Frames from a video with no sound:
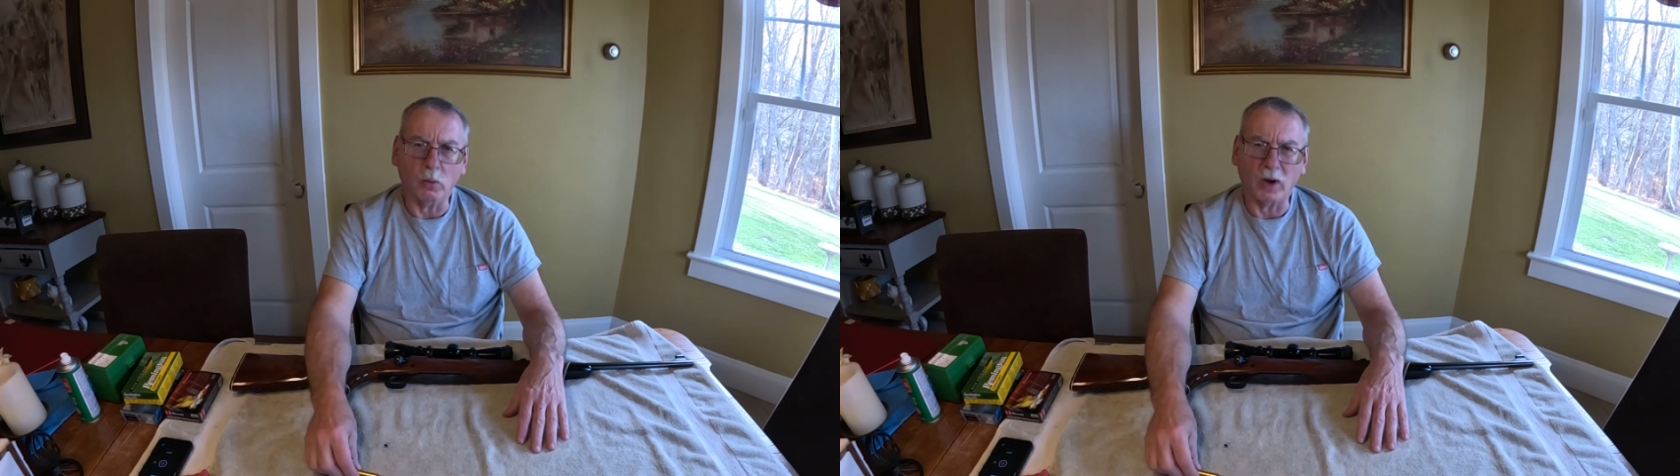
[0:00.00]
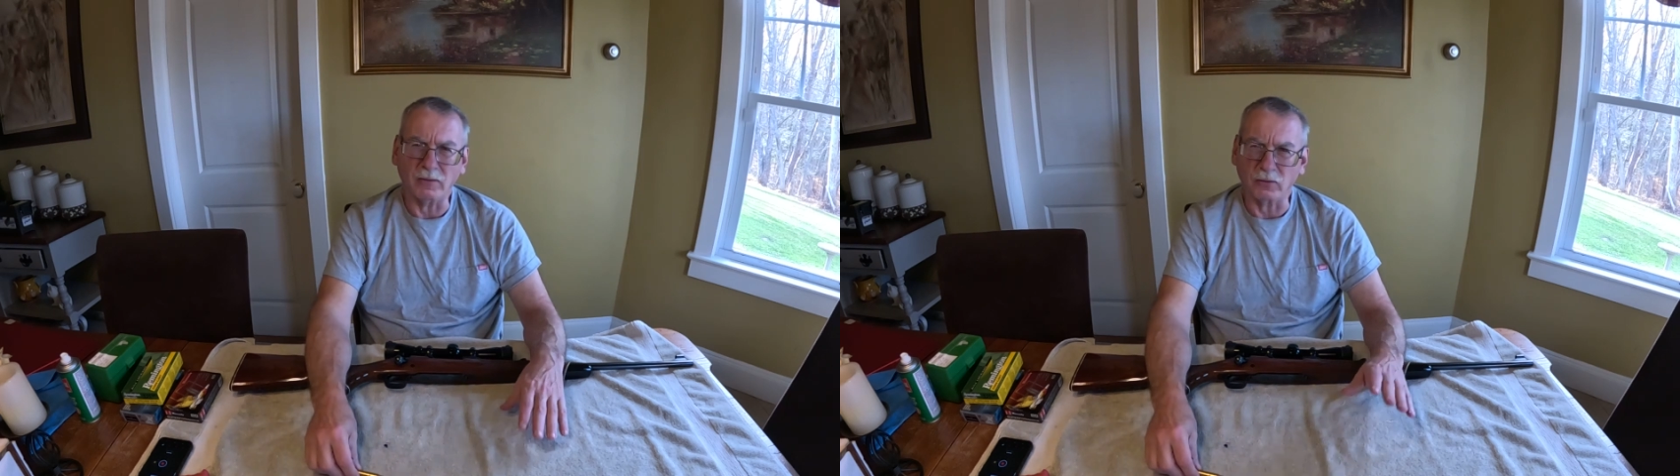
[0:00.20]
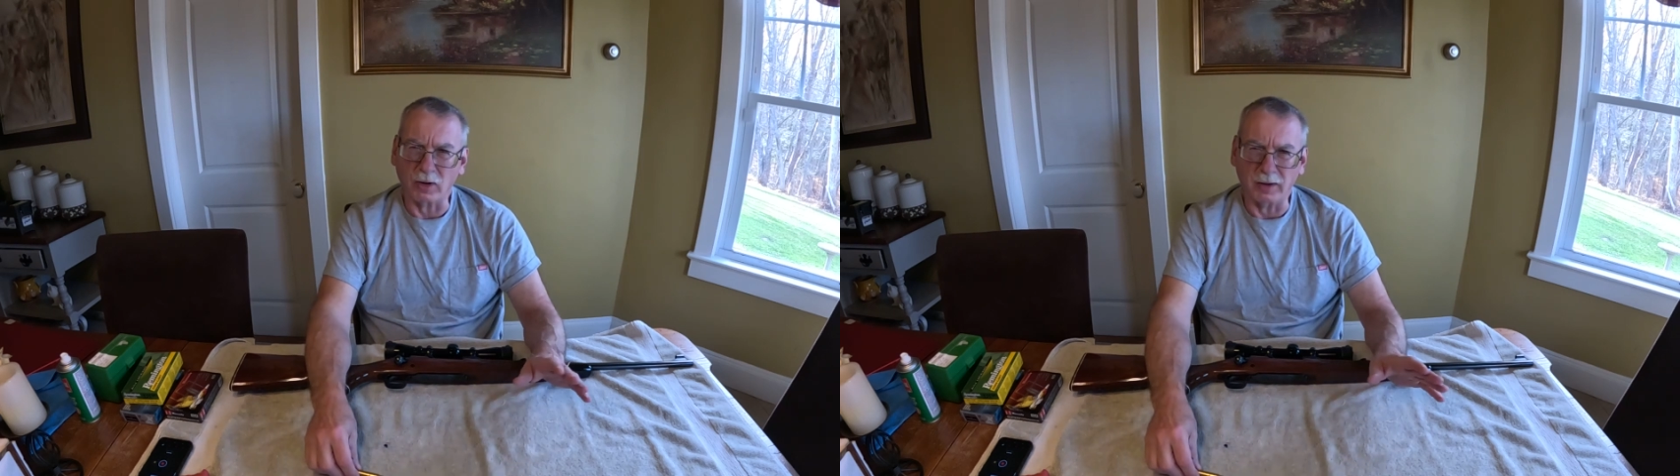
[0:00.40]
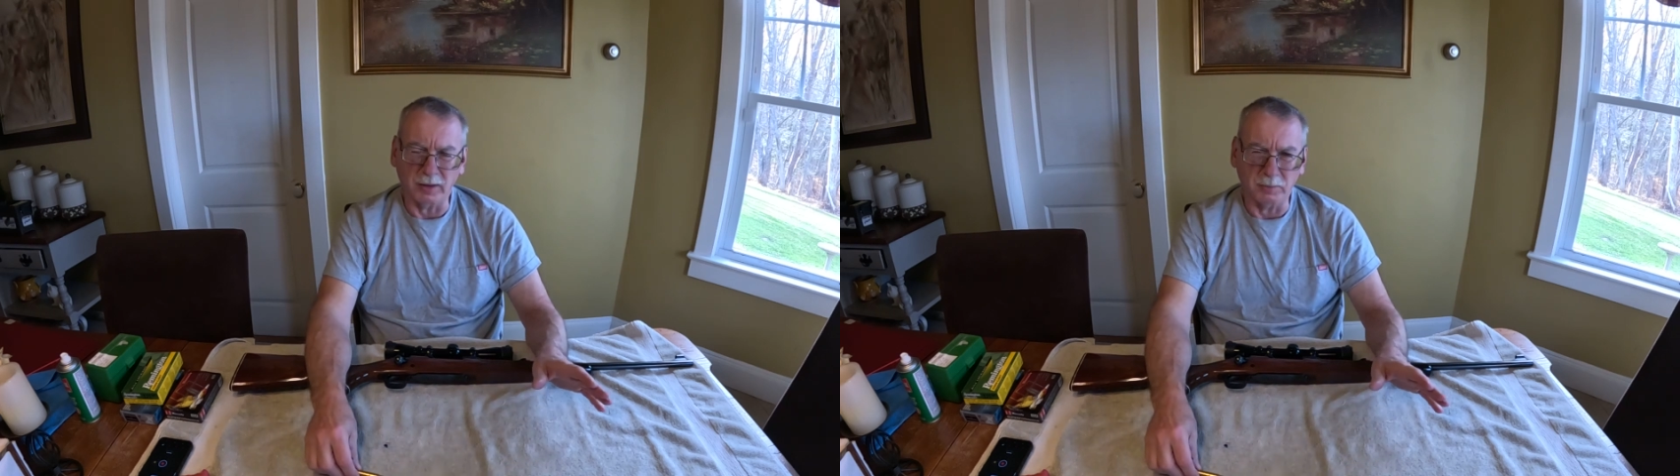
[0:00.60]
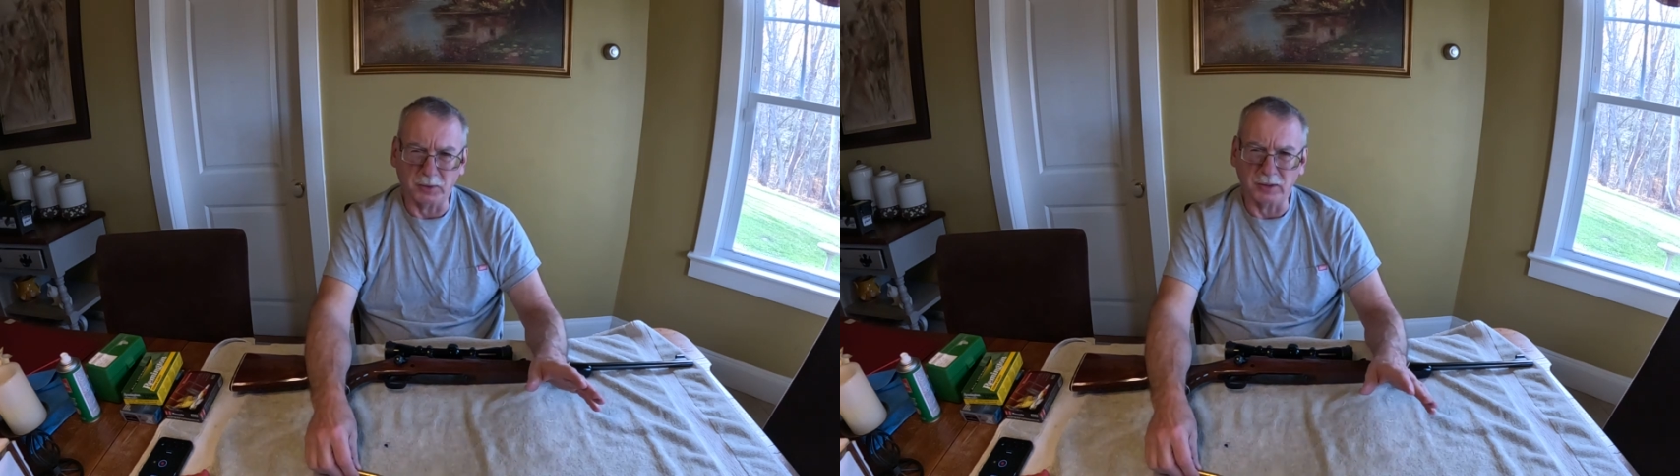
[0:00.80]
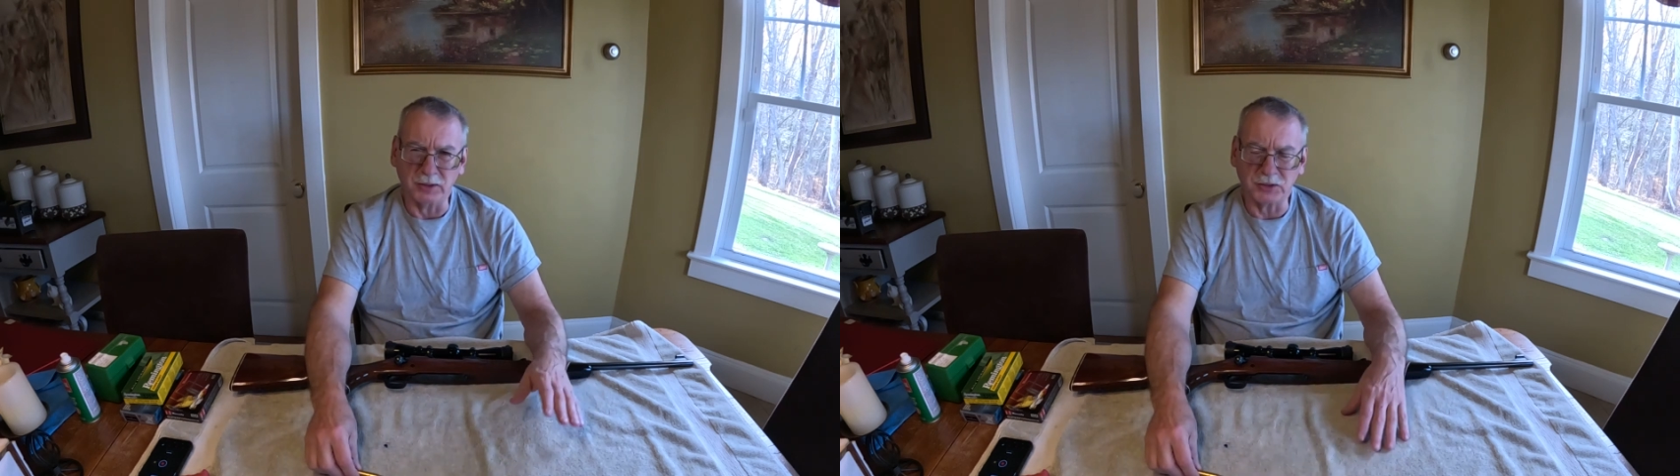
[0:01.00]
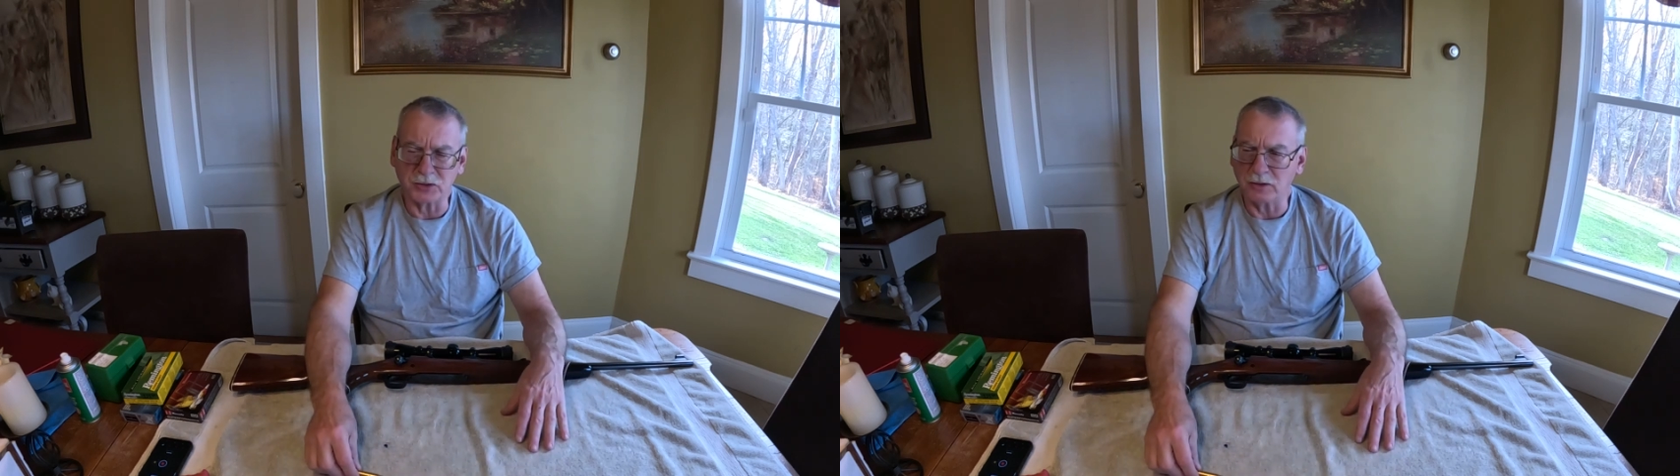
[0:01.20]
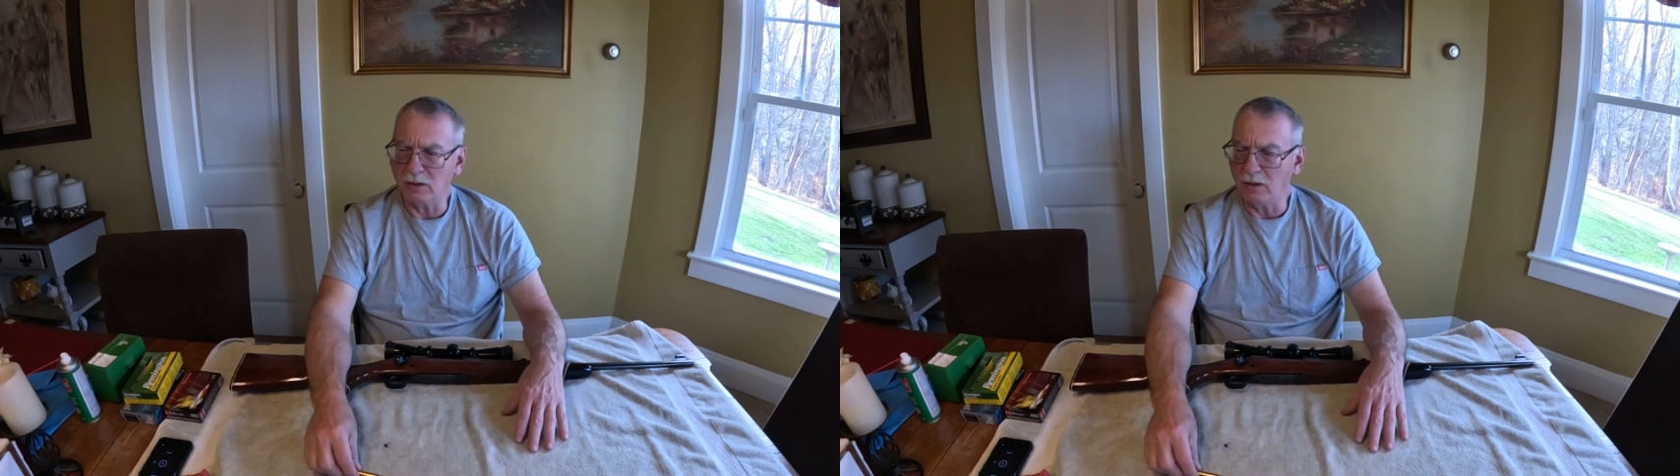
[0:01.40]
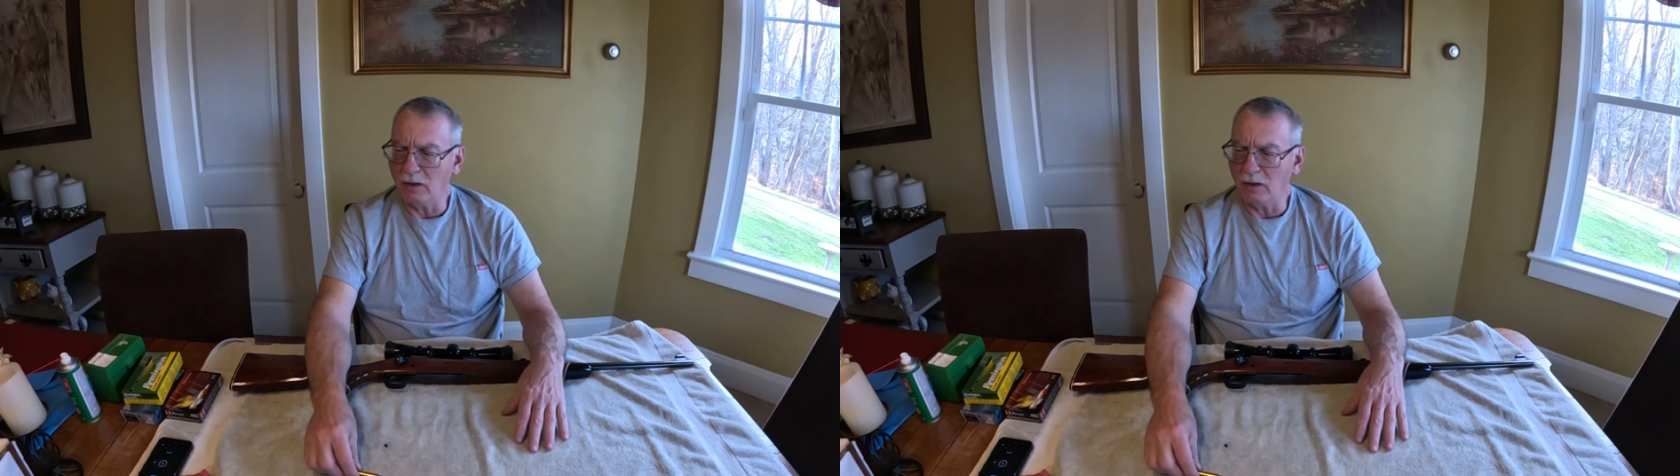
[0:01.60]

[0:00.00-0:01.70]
wide variety of bullets,